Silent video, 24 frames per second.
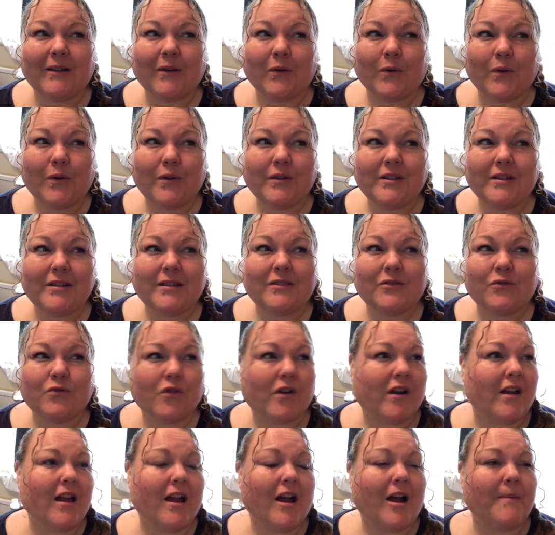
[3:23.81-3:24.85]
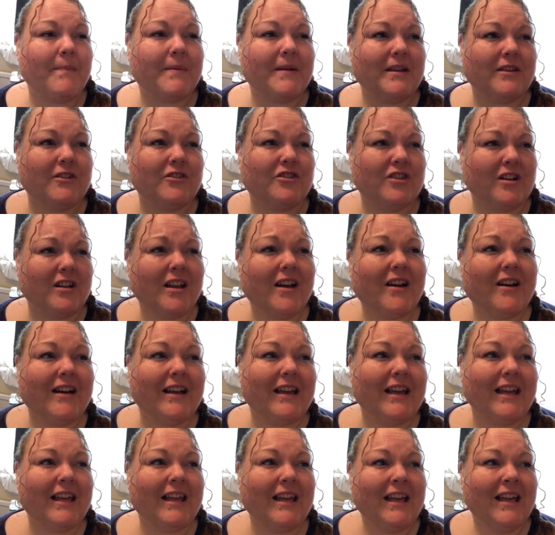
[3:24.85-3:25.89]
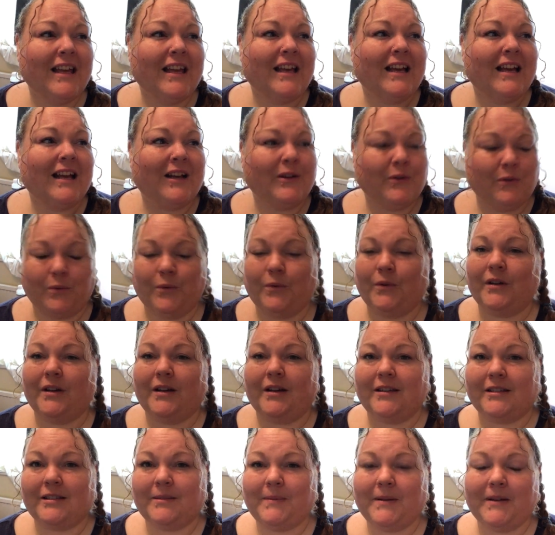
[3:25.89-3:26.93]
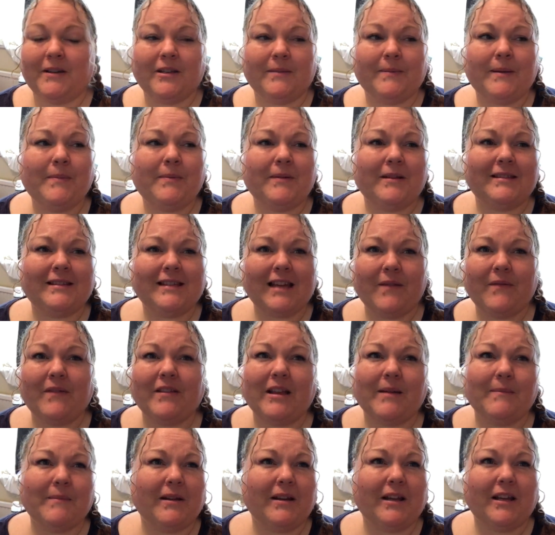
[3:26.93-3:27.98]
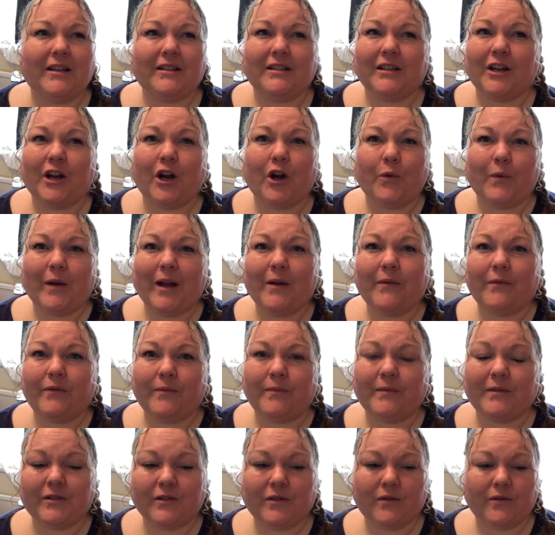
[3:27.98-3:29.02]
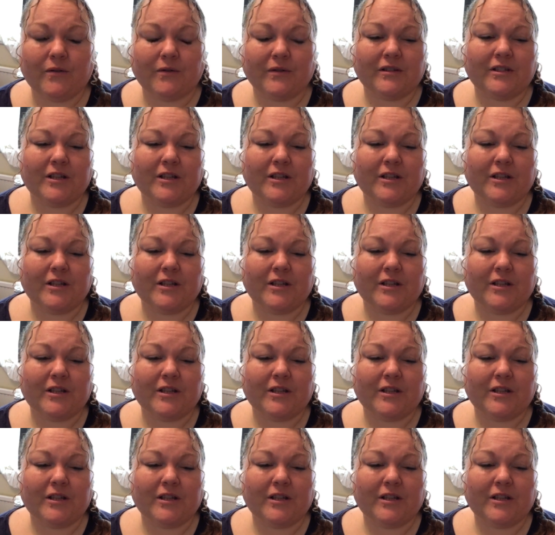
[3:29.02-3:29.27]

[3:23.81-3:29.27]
orders dry up in July and August because people are saving their money to go away from the school.